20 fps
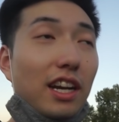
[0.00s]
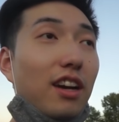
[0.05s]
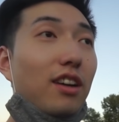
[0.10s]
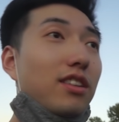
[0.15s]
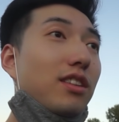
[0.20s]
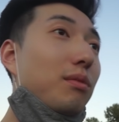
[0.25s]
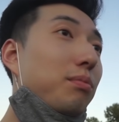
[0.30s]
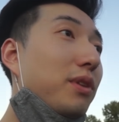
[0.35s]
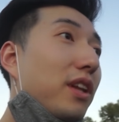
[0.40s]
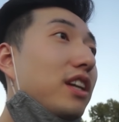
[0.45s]

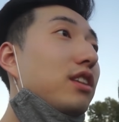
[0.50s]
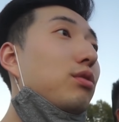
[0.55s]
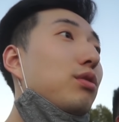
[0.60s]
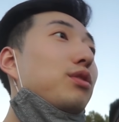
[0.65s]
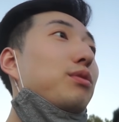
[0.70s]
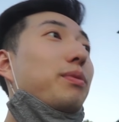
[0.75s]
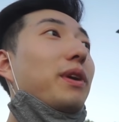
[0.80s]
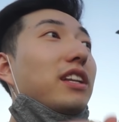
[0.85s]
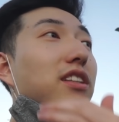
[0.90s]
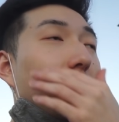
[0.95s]
out the place
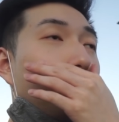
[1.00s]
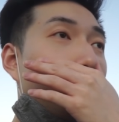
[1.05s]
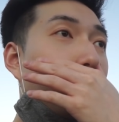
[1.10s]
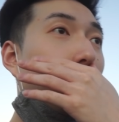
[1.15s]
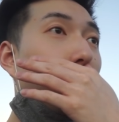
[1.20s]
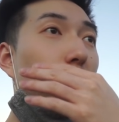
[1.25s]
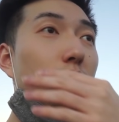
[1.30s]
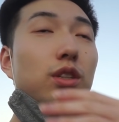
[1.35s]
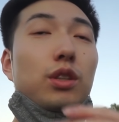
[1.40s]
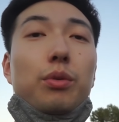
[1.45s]
was about to
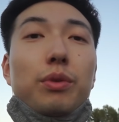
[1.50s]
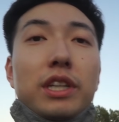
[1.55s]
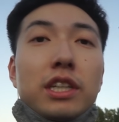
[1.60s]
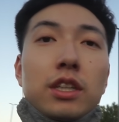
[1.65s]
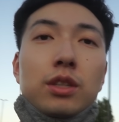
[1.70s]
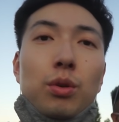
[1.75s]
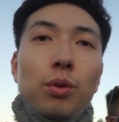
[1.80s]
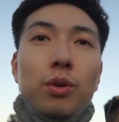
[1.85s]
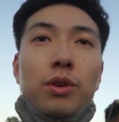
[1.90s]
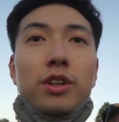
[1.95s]
close, so we
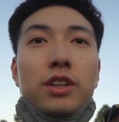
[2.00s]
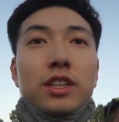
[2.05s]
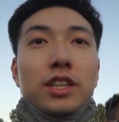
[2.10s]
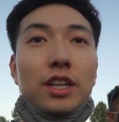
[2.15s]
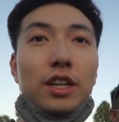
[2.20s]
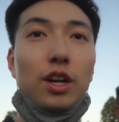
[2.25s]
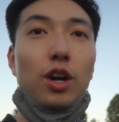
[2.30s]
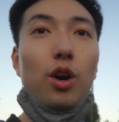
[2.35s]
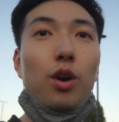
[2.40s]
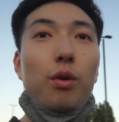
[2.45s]
just ordered
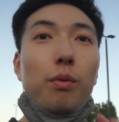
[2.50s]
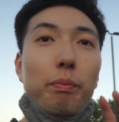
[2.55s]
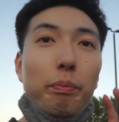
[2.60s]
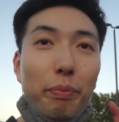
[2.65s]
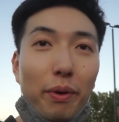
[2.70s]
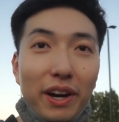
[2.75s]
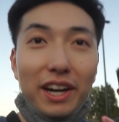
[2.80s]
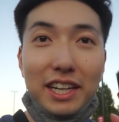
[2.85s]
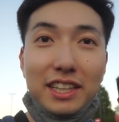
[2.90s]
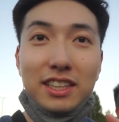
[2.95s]
to go.
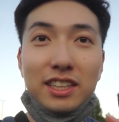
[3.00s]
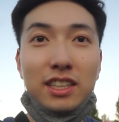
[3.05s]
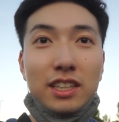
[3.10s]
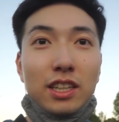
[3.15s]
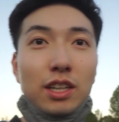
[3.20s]
But